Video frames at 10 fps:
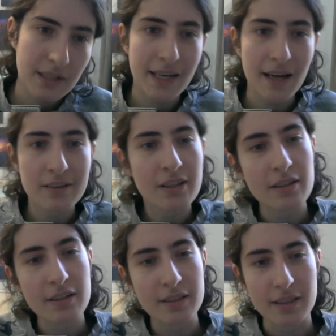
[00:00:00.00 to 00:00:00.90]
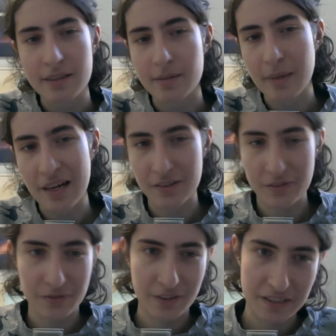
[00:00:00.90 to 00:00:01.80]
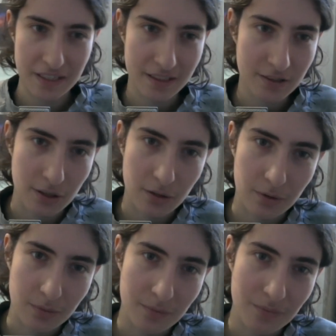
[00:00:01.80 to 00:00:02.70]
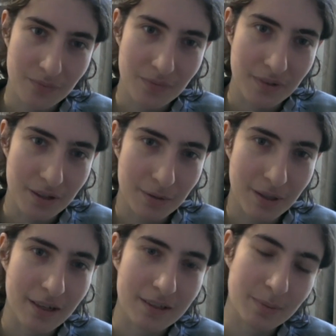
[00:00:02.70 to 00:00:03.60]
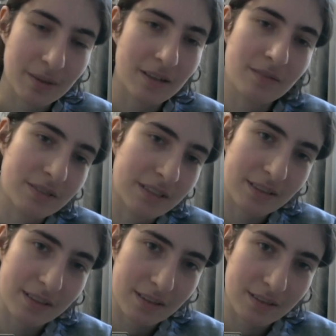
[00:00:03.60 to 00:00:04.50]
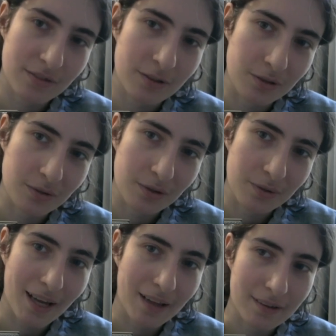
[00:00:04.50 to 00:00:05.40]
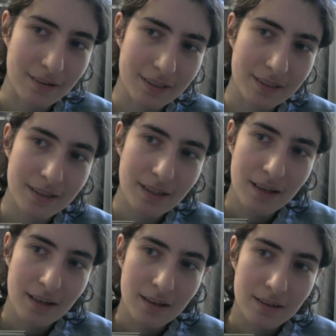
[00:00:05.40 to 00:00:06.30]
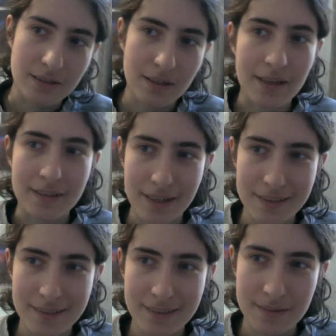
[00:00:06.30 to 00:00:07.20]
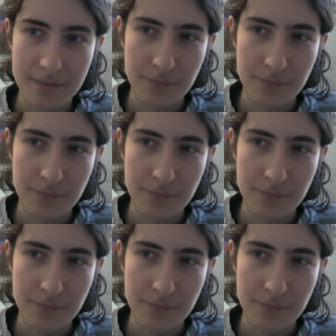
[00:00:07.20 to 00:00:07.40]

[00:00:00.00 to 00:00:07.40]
calculus is the math of physics, so you can't be a physicist if you don't know calculus. So yeah, that's